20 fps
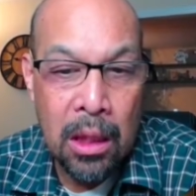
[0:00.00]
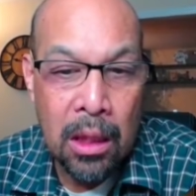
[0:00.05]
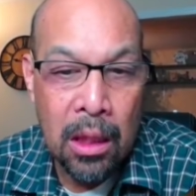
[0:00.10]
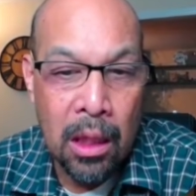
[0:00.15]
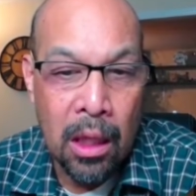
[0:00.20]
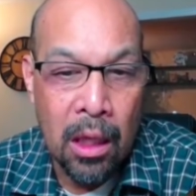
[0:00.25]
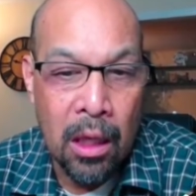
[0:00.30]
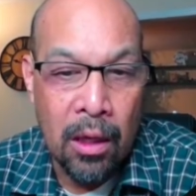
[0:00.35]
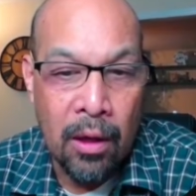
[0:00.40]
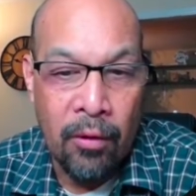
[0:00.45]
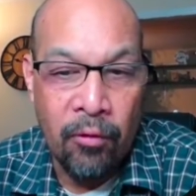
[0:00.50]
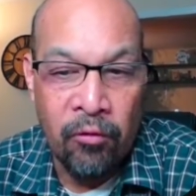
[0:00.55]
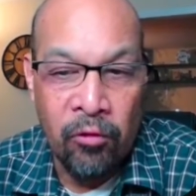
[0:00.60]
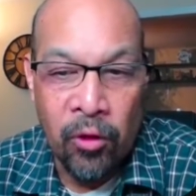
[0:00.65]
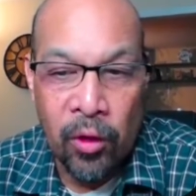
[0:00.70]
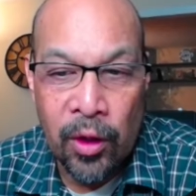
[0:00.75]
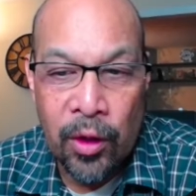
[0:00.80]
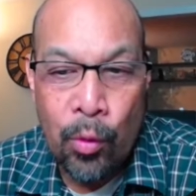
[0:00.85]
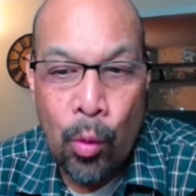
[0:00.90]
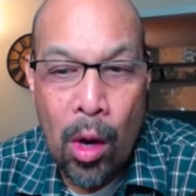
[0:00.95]
Uh,
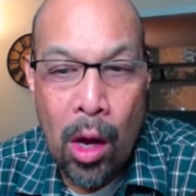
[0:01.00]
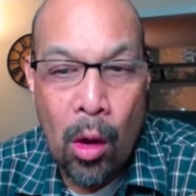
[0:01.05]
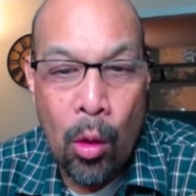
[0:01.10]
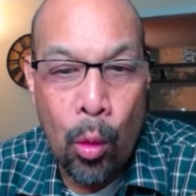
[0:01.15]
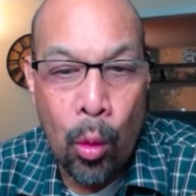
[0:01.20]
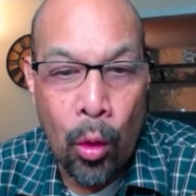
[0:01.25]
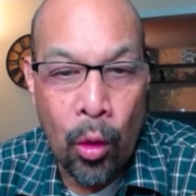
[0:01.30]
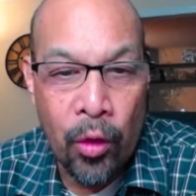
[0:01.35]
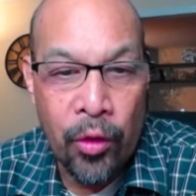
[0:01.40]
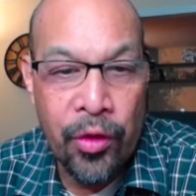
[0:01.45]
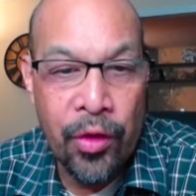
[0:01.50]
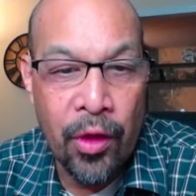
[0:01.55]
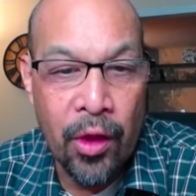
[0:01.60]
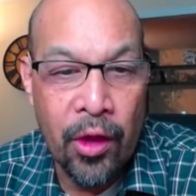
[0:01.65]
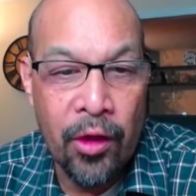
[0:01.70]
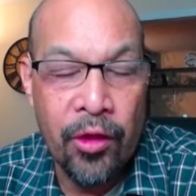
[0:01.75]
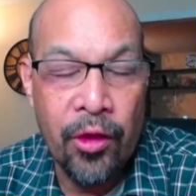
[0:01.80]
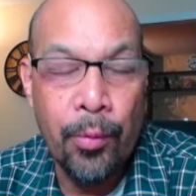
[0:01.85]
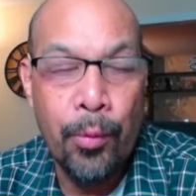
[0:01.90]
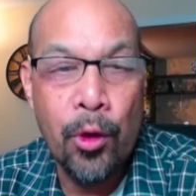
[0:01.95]
really well worth
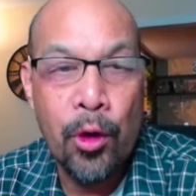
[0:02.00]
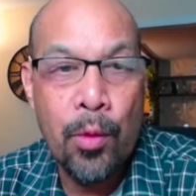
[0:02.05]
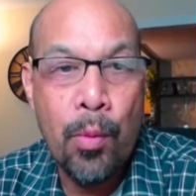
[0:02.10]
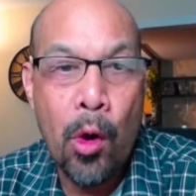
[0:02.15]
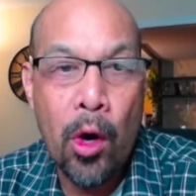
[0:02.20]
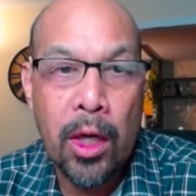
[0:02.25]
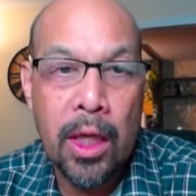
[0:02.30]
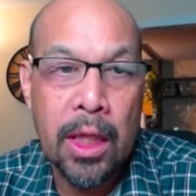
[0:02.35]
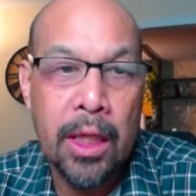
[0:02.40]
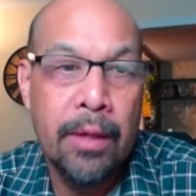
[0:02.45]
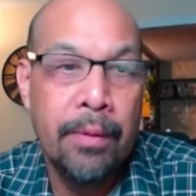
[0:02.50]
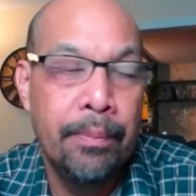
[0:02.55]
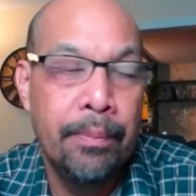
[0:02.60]
uh, the bookmark.